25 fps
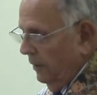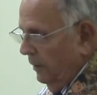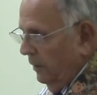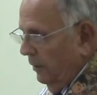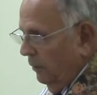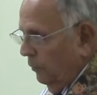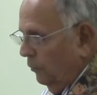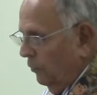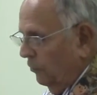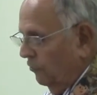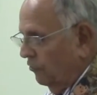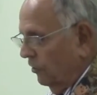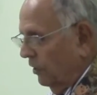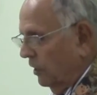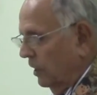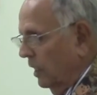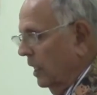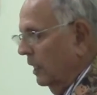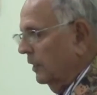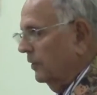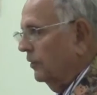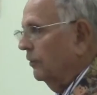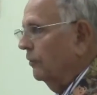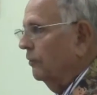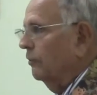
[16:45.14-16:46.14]
When she
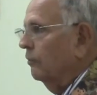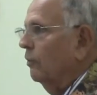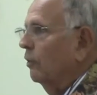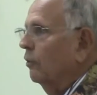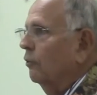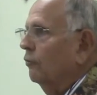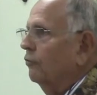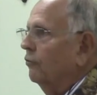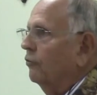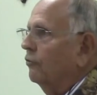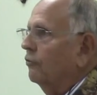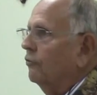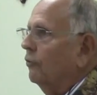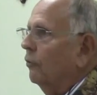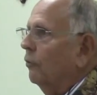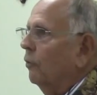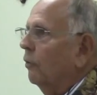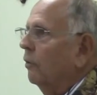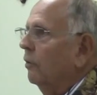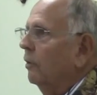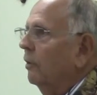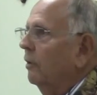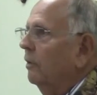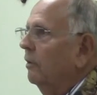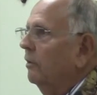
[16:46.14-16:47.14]
got to the grocery
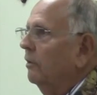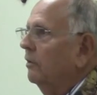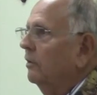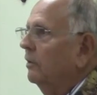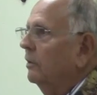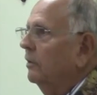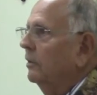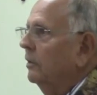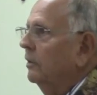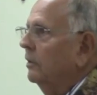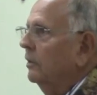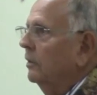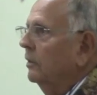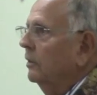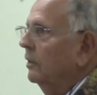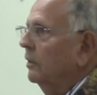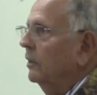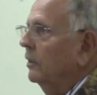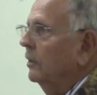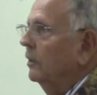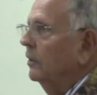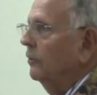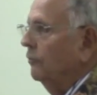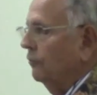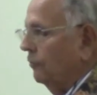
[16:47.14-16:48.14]
store,
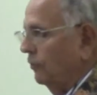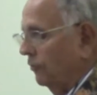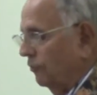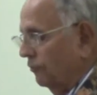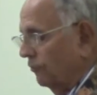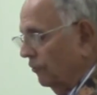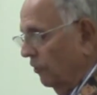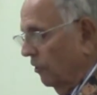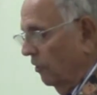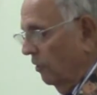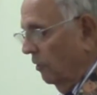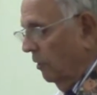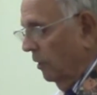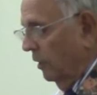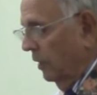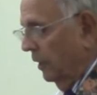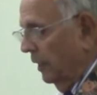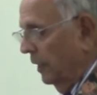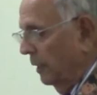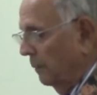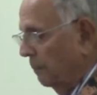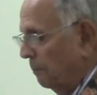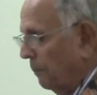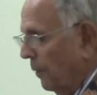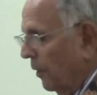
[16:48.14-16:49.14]
she saw
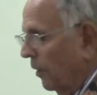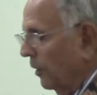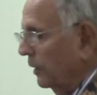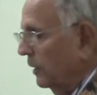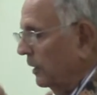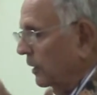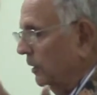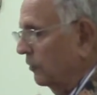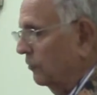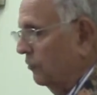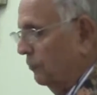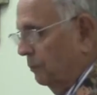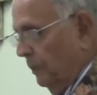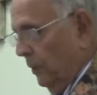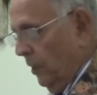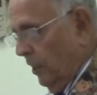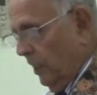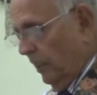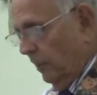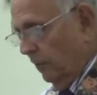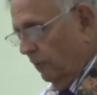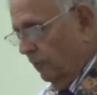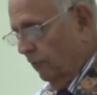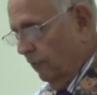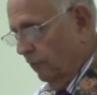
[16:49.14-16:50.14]
a parking
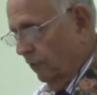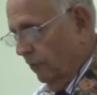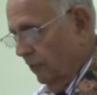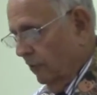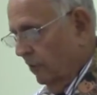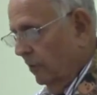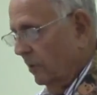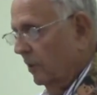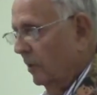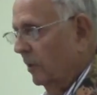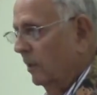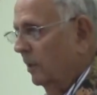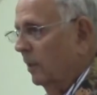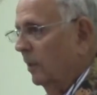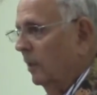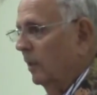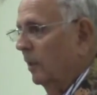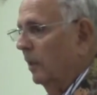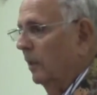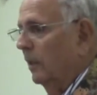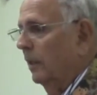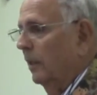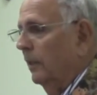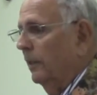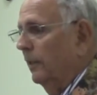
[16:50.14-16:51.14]
space.
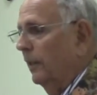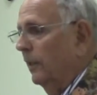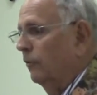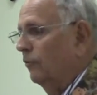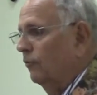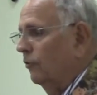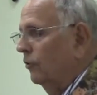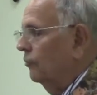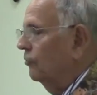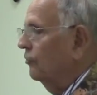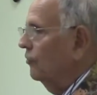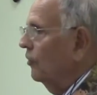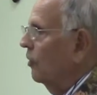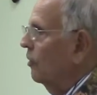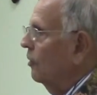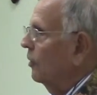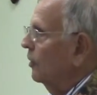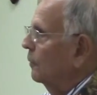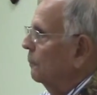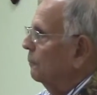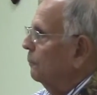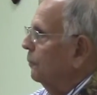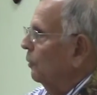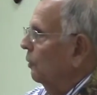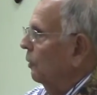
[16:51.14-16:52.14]
And as she
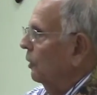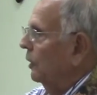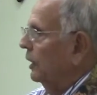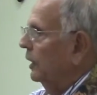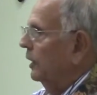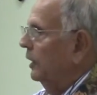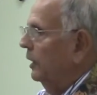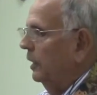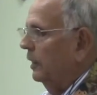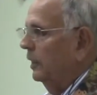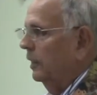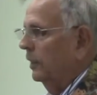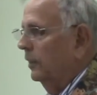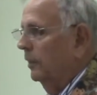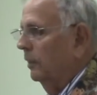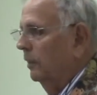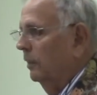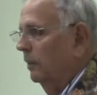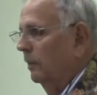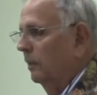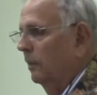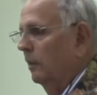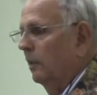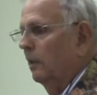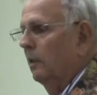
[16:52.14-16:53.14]
started pulling
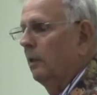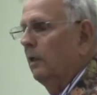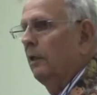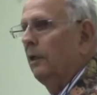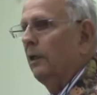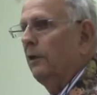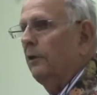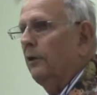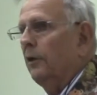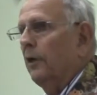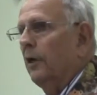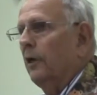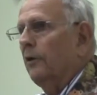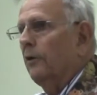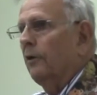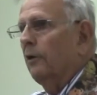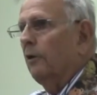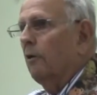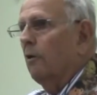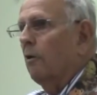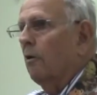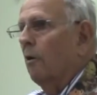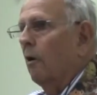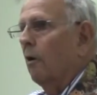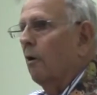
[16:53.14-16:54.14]
in,
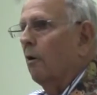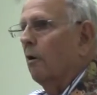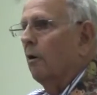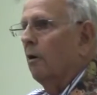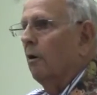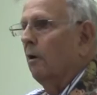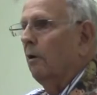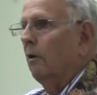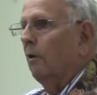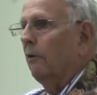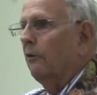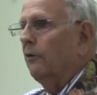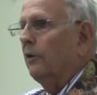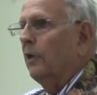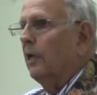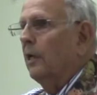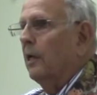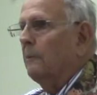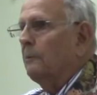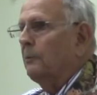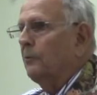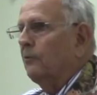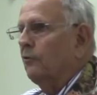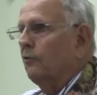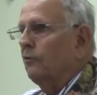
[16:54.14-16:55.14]
another car on the
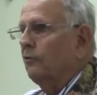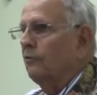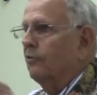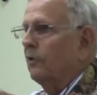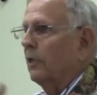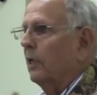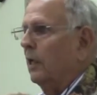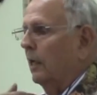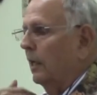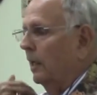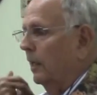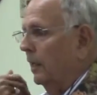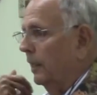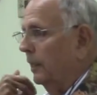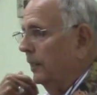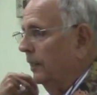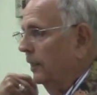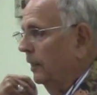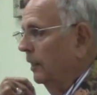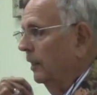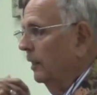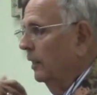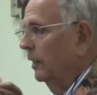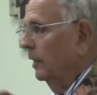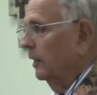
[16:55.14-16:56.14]
opposite
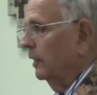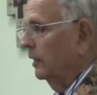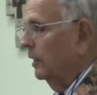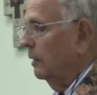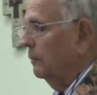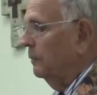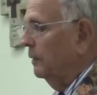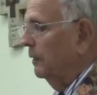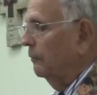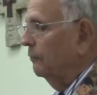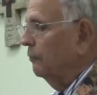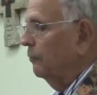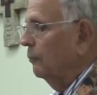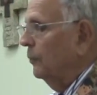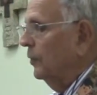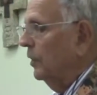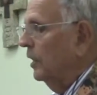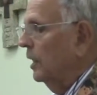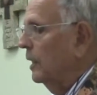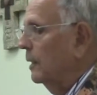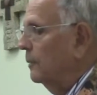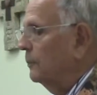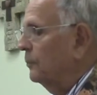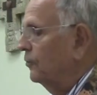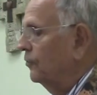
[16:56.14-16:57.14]
side, coming from the
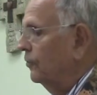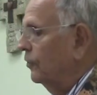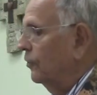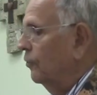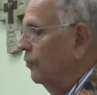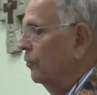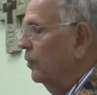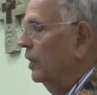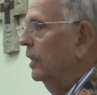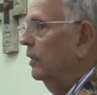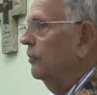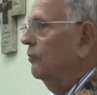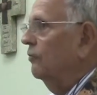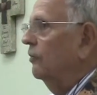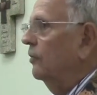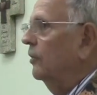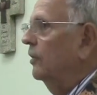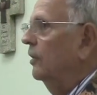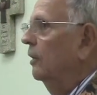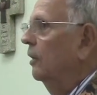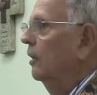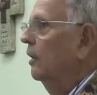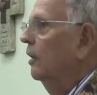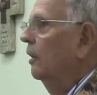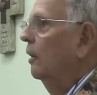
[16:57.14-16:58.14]
opposite
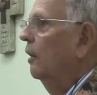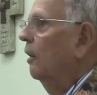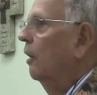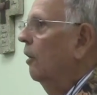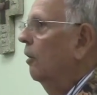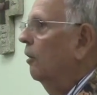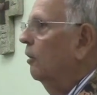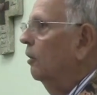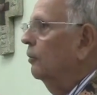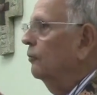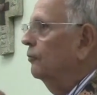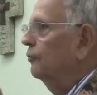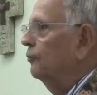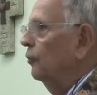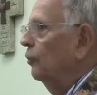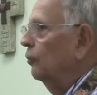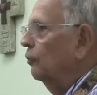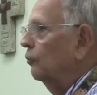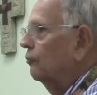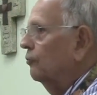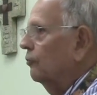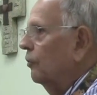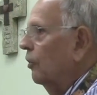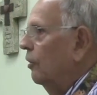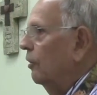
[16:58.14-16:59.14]
direction,
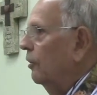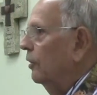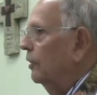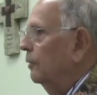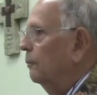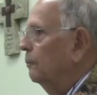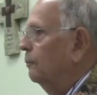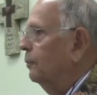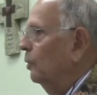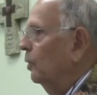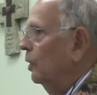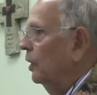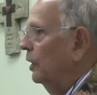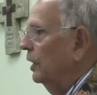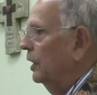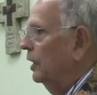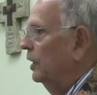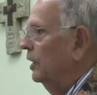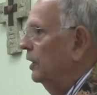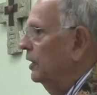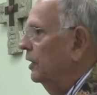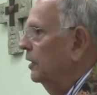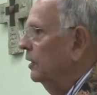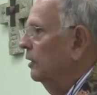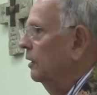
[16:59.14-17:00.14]
also started pulling
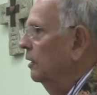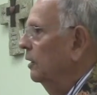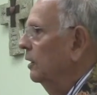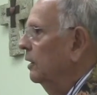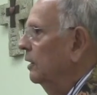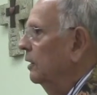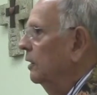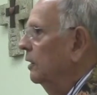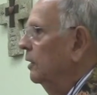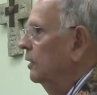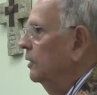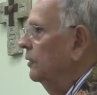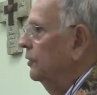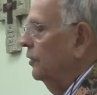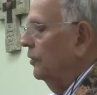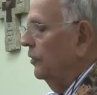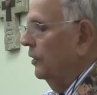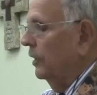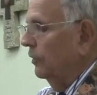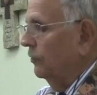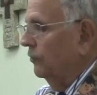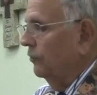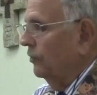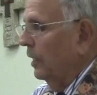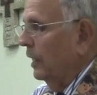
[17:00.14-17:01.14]
in to
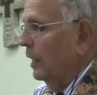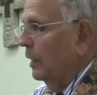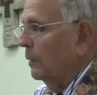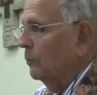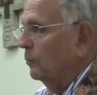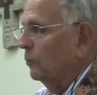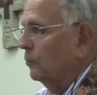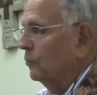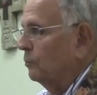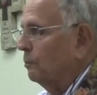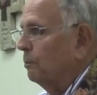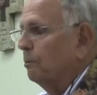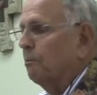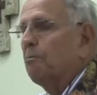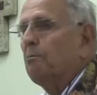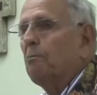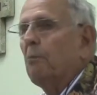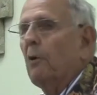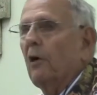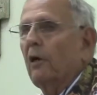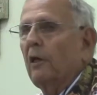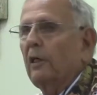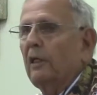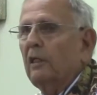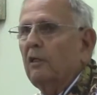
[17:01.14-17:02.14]
that same
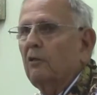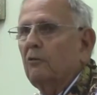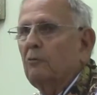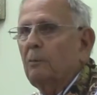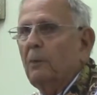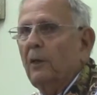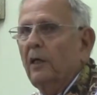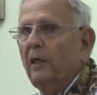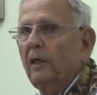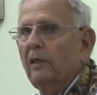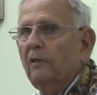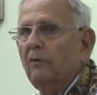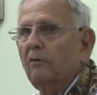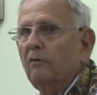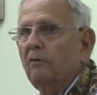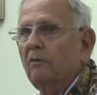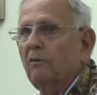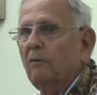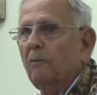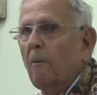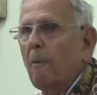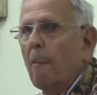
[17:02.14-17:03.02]
parking space.